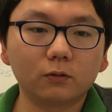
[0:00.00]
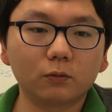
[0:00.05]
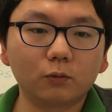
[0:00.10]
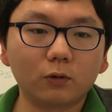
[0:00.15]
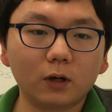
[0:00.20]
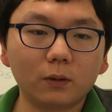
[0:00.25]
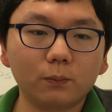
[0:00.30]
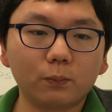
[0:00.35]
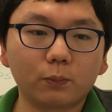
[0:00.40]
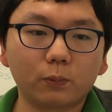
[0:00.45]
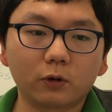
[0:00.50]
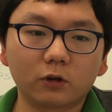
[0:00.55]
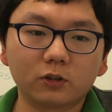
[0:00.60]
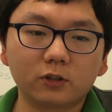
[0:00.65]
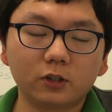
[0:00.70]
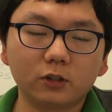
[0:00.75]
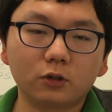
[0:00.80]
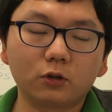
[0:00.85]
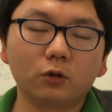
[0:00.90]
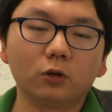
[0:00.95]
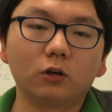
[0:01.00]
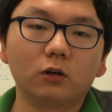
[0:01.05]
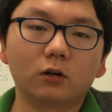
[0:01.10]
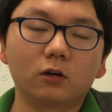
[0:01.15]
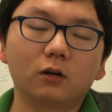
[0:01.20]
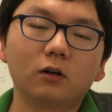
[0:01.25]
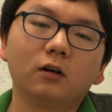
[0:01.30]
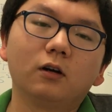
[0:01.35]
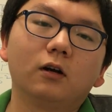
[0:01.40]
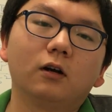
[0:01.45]
one
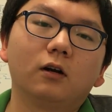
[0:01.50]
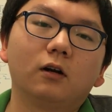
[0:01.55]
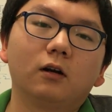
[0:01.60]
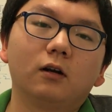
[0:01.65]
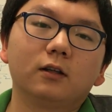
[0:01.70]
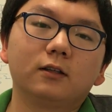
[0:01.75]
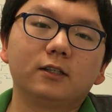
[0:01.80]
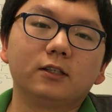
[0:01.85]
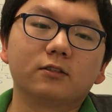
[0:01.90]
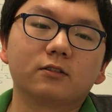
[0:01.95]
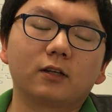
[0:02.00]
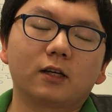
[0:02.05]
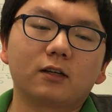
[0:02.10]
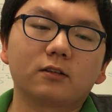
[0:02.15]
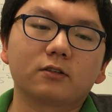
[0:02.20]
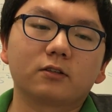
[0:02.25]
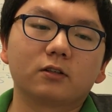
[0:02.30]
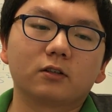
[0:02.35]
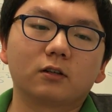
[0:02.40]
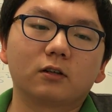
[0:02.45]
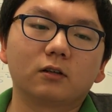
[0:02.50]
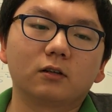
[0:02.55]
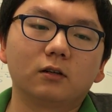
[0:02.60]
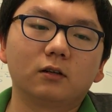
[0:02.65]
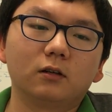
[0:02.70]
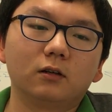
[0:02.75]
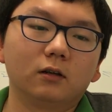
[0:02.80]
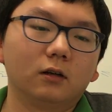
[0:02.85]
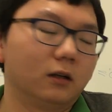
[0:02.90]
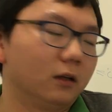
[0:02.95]
particular disaster,
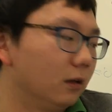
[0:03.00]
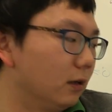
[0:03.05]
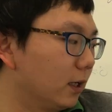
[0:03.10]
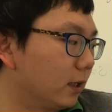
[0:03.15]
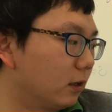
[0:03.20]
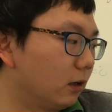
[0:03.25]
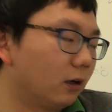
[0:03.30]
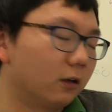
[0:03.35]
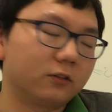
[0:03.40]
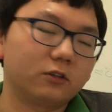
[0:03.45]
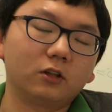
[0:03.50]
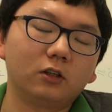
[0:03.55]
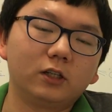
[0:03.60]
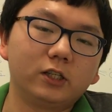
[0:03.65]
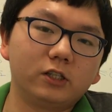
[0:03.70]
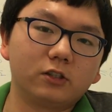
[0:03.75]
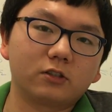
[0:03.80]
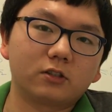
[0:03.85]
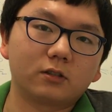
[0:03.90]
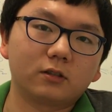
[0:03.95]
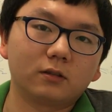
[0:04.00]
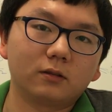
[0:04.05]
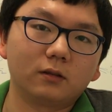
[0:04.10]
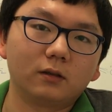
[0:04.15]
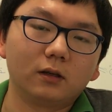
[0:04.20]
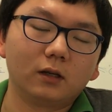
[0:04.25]
like on the list.